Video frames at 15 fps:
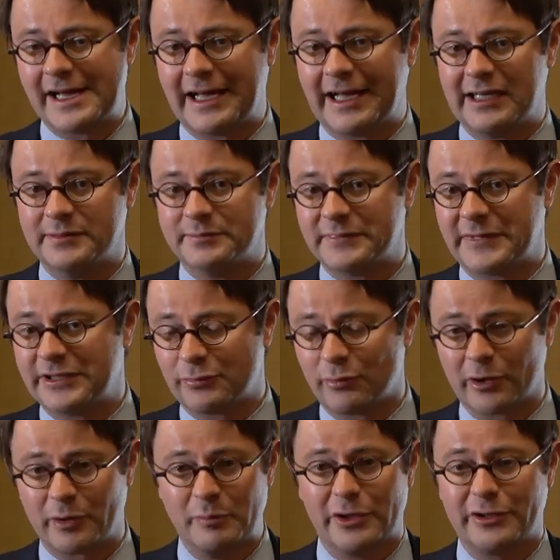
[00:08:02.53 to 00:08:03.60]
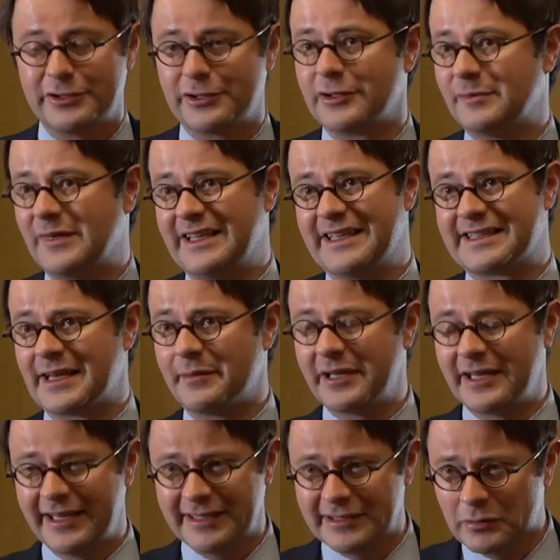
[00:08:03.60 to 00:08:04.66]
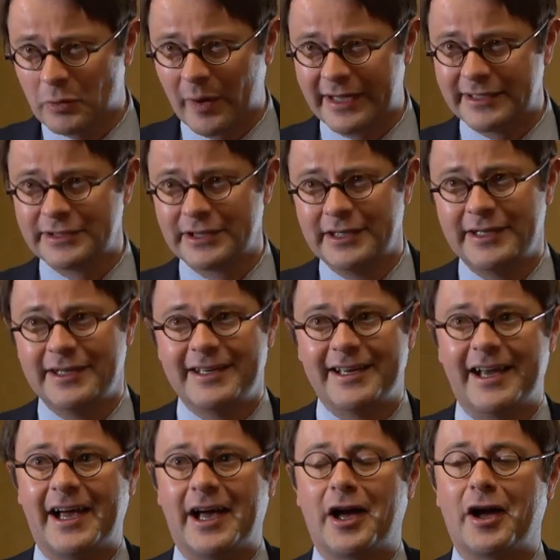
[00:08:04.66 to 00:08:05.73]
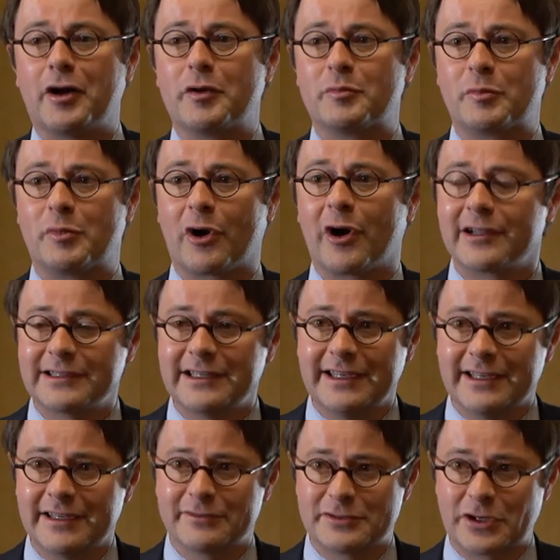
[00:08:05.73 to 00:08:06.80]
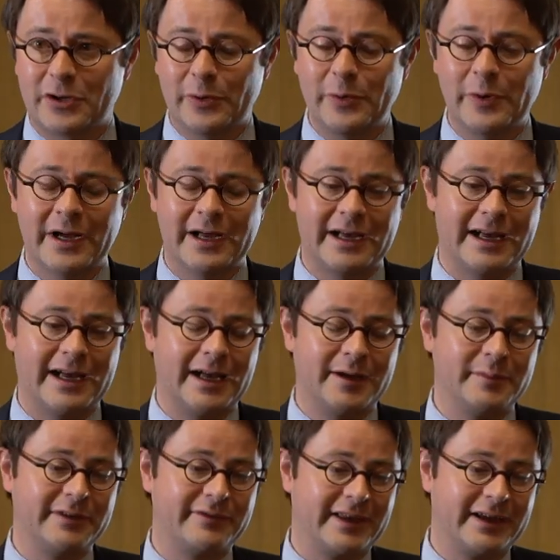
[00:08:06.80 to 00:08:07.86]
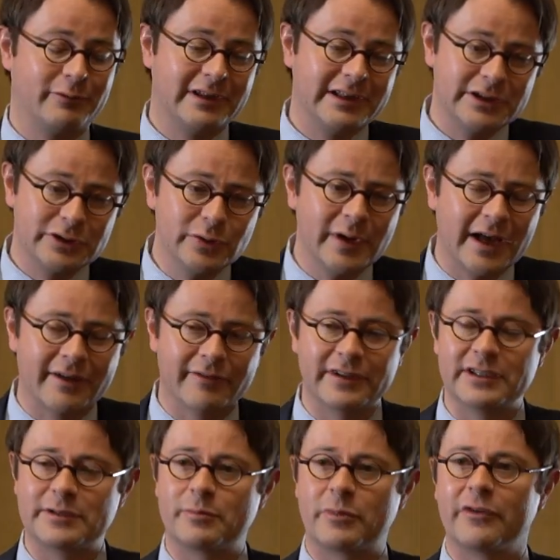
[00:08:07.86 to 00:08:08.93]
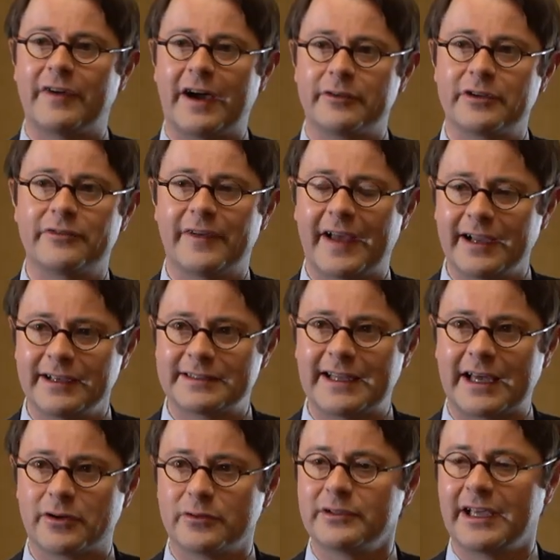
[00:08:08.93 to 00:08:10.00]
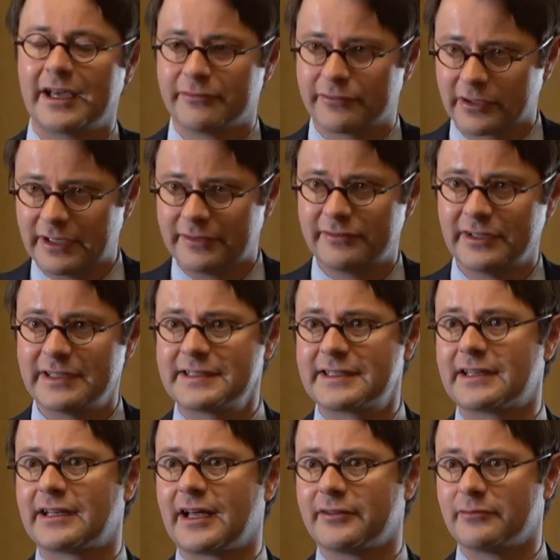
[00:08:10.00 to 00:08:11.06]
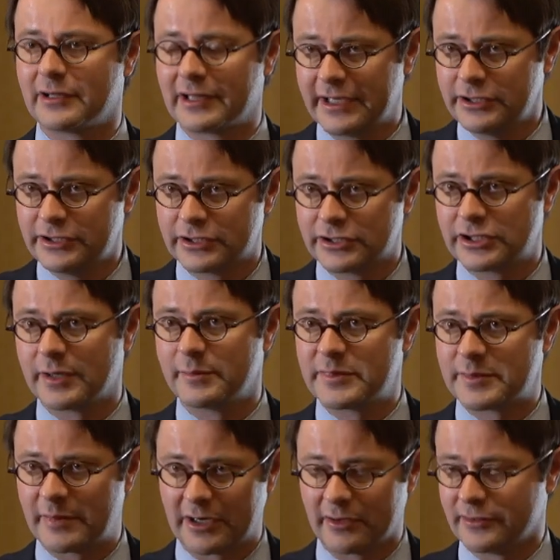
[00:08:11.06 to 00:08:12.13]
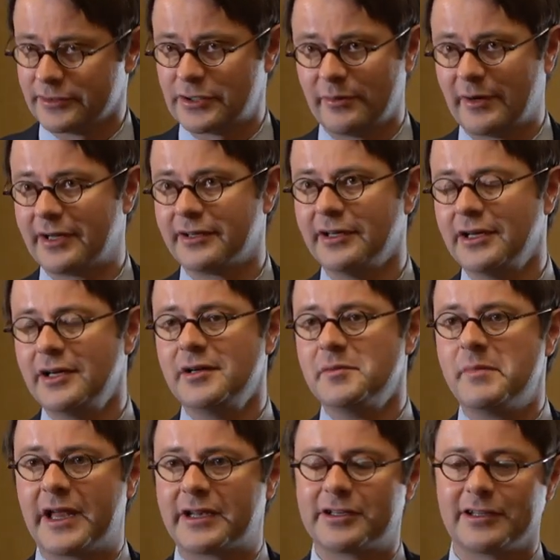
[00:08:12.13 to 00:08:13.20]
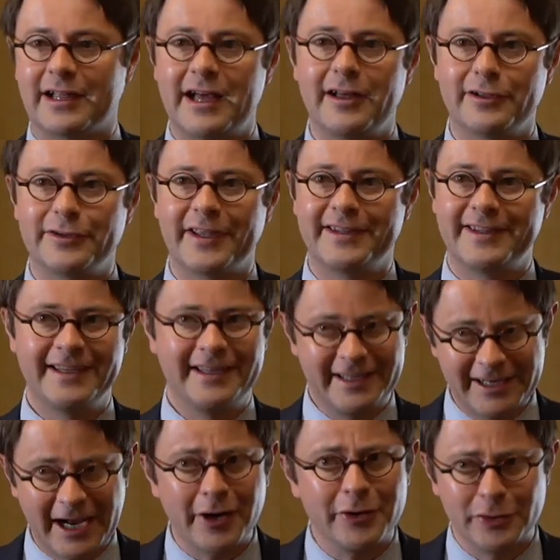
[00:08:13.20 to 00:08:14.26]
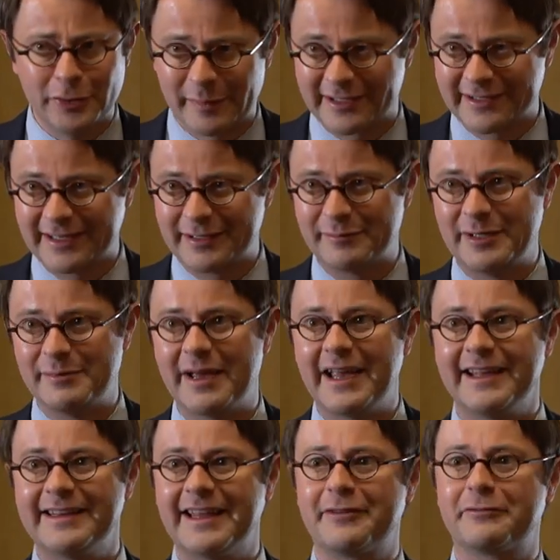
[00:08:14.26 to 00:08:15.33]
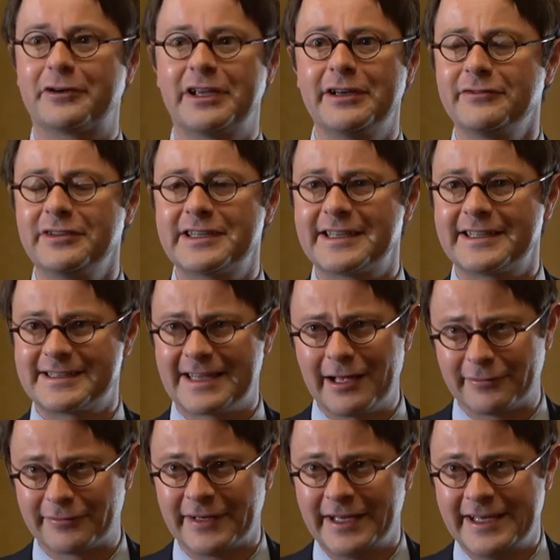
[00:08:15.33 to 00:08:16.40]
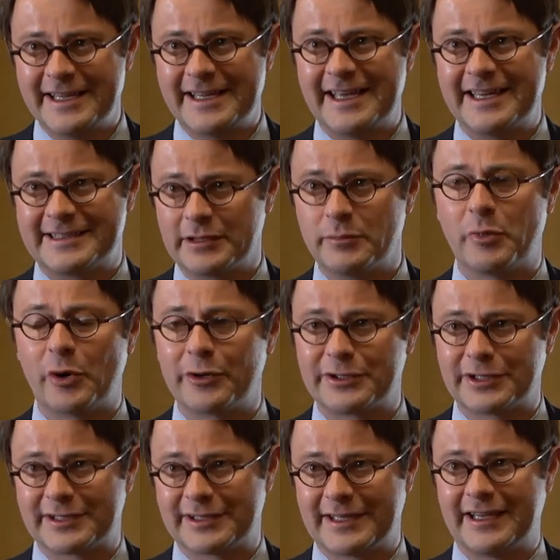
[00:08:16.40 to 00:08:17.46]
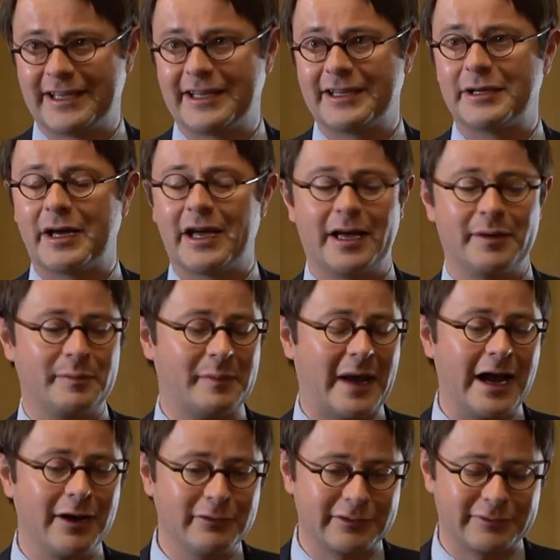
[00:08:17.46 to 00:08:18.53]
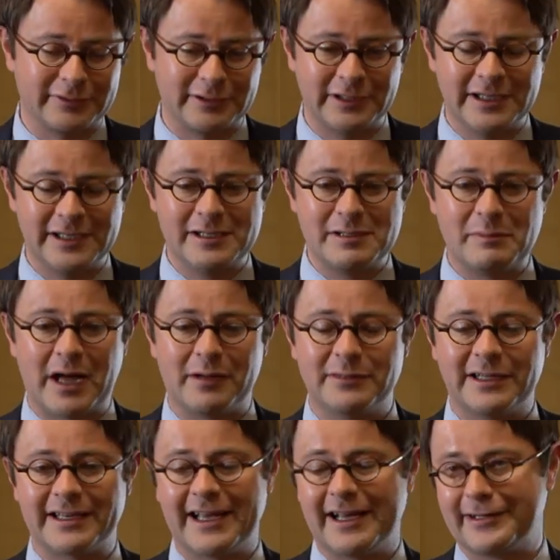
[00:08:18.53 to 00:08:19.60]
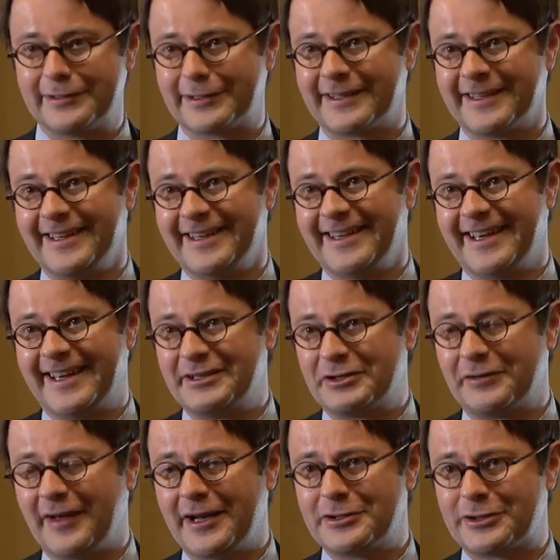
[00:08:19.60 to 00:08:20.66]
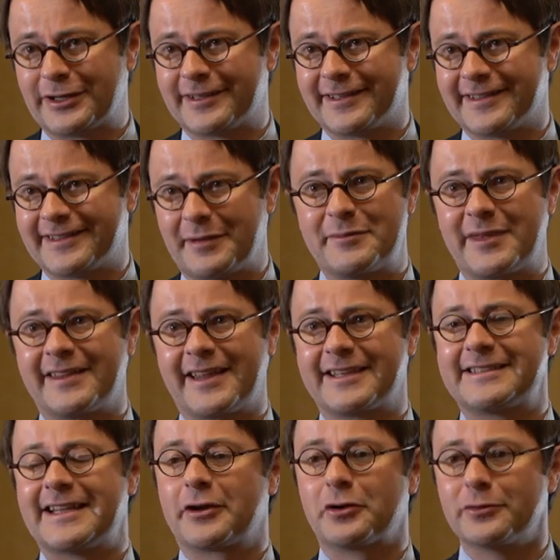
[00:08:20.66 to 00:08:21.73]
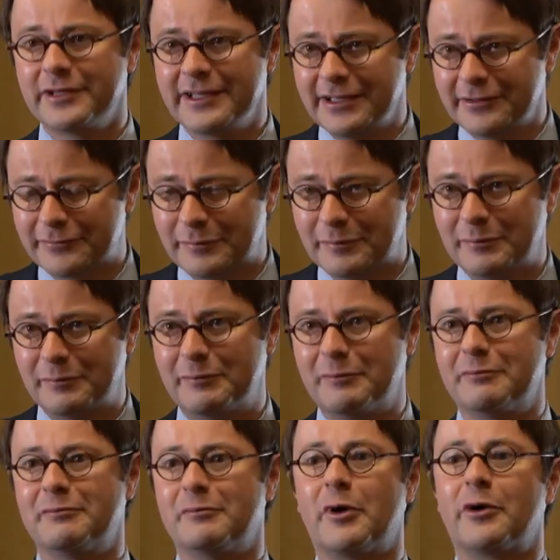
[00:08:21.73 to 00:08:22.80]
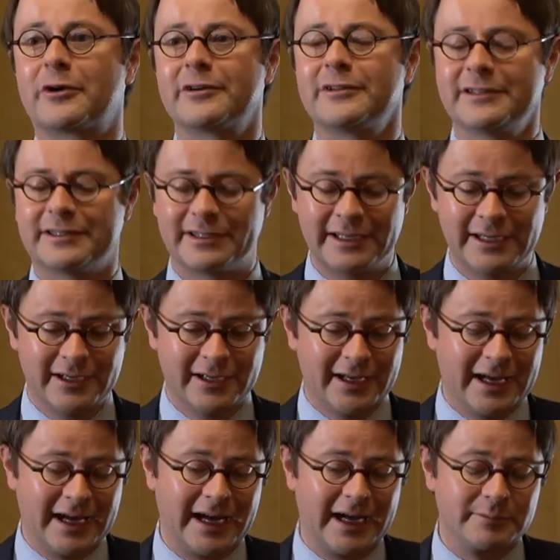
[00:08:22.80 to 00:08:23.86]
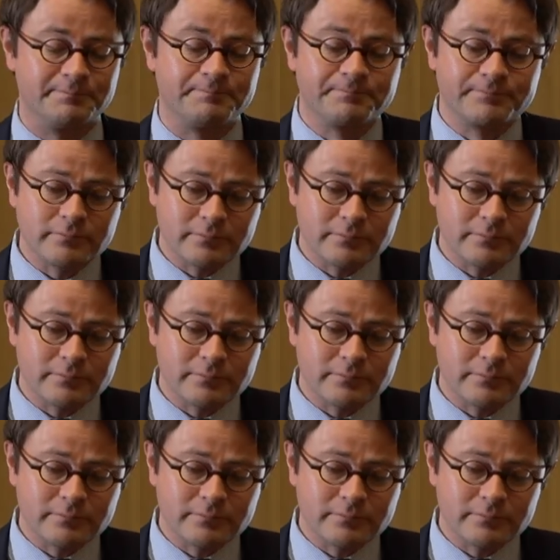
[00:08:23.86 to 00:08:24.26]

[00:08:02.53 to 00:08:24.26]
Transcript: Um, these workbooks could be disseminated quite uh, broadly, and if so, um, if they really do have these profound effects, not only on forgiveness and on relationships, but also on mental health, I think an argument can be made that forgiveness itself is an important and uh, powerful public health intervention, something that's not only of moral and um,